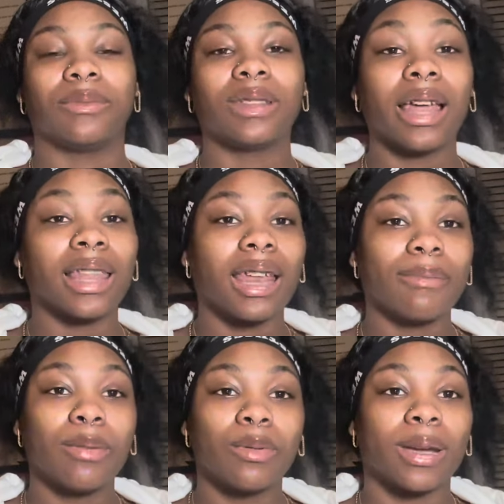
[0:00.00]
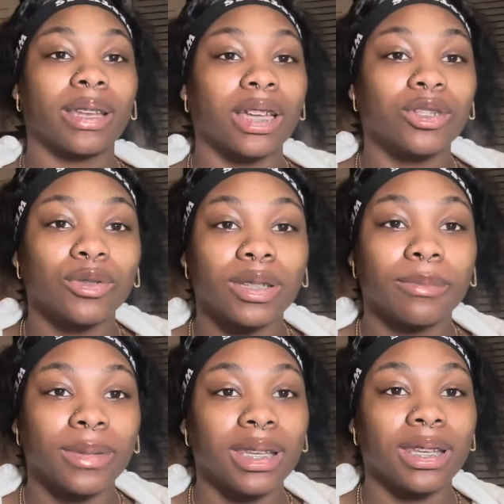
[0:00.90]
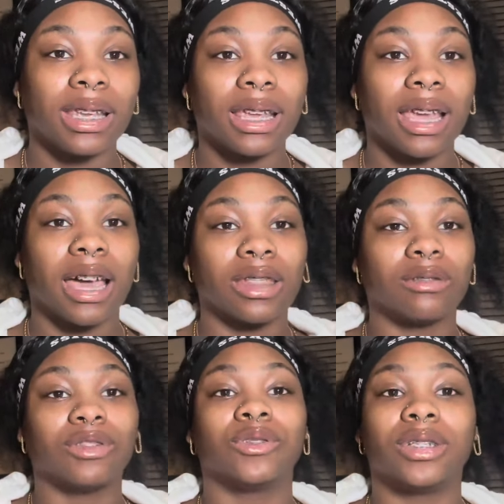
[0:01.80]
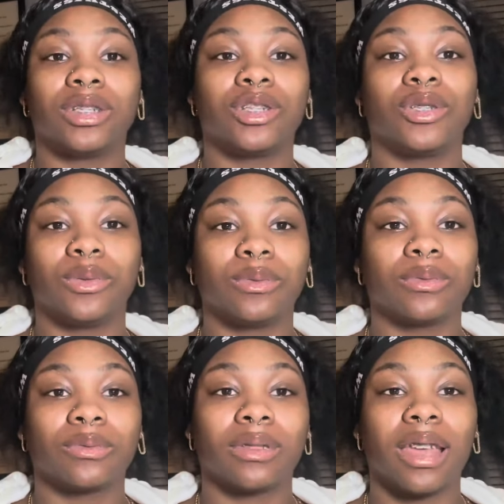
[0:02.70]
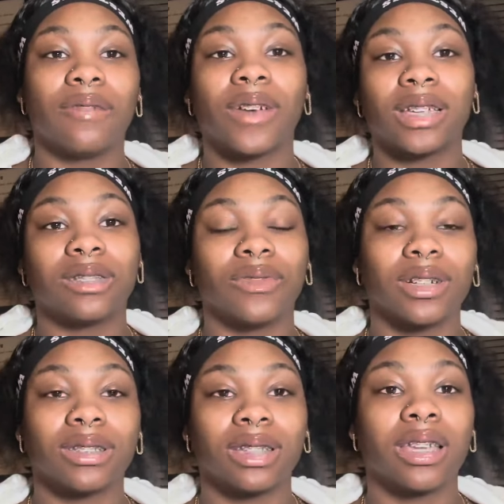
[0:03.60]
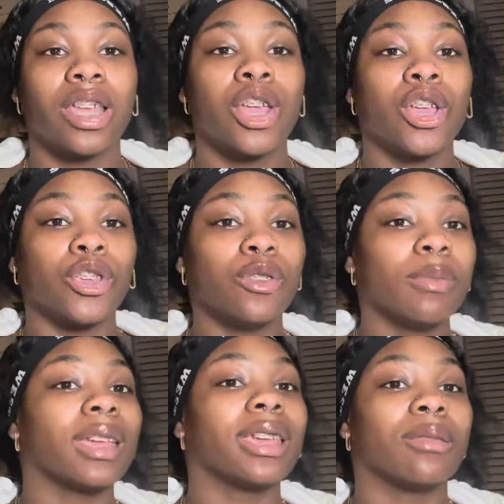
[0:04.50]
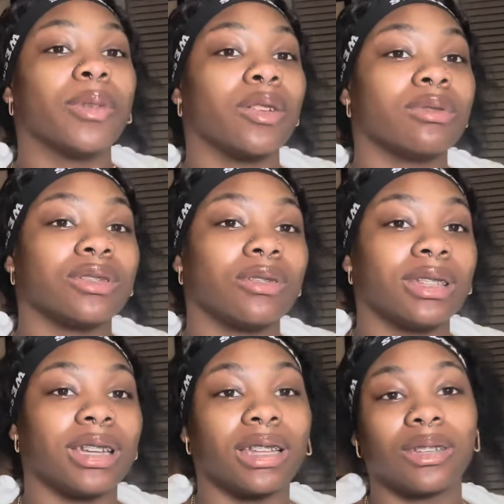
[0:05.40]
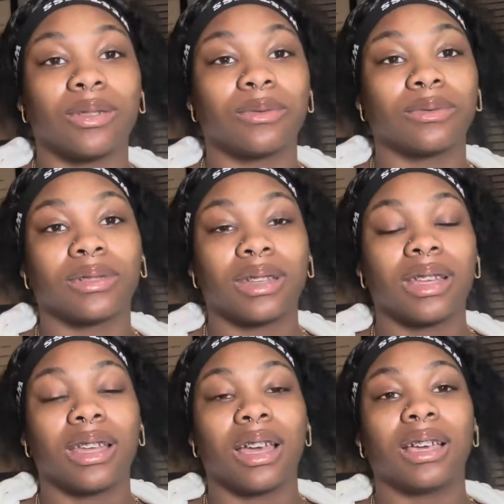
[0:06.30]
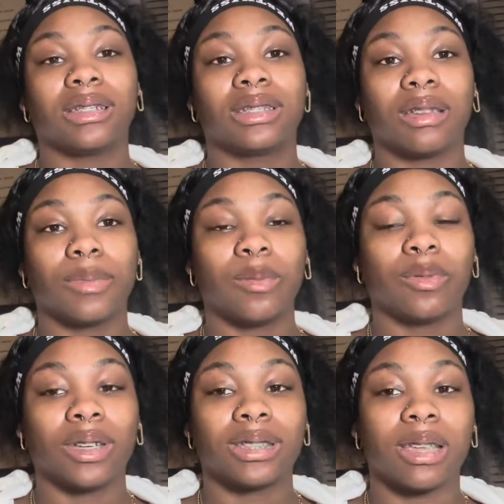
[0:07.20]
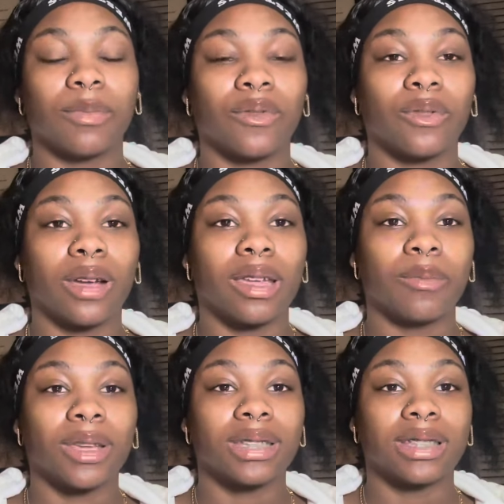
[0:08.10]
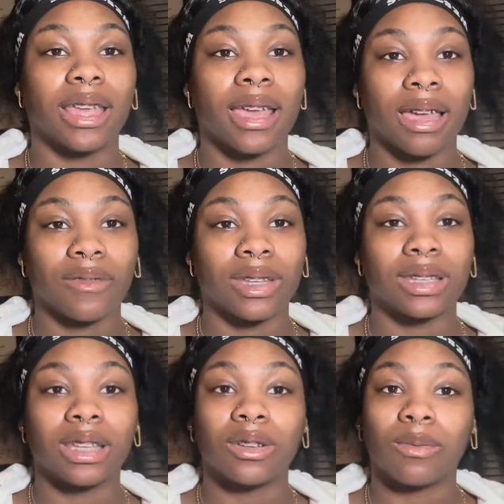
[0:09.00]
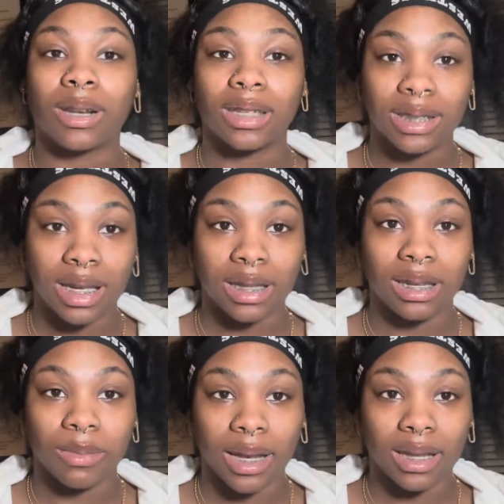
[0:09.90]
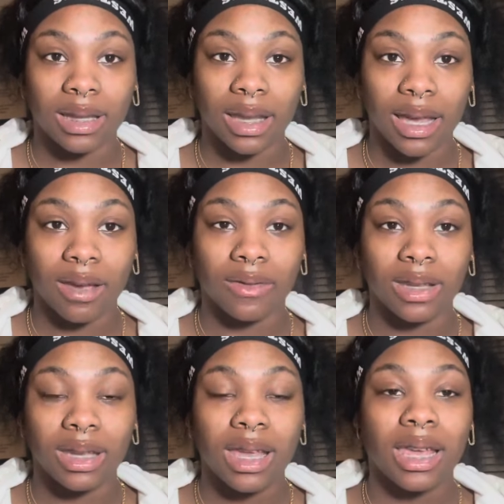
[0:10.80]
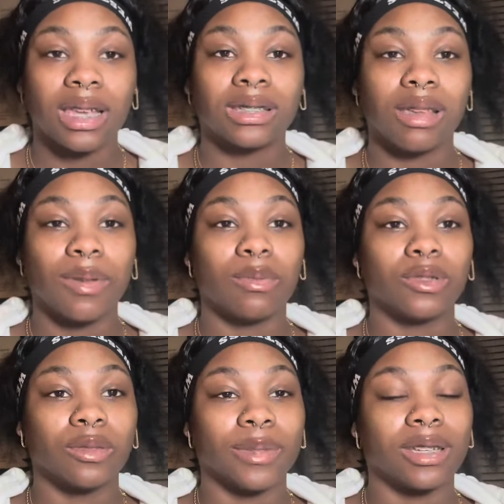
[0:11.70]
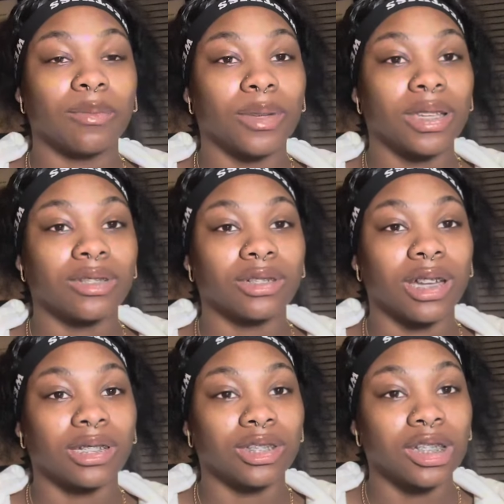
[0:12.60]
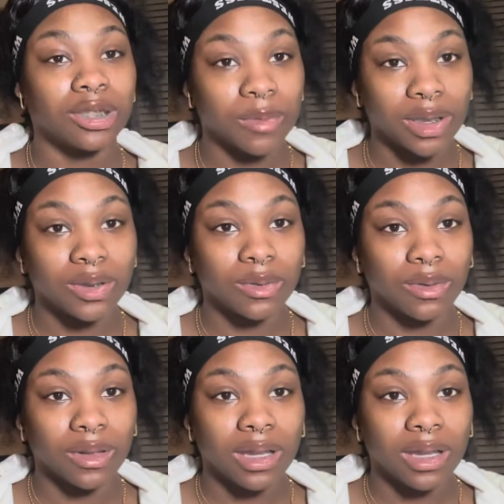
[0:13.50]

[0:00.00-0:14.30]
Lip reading: a lot of people might not treat me how they'll treat you, and vice versa. You might get a better result than I do. Some people accept me for who I am because they have it and they don't want to tell anybody that they have it. Some people treat me good because they're non-judgmental.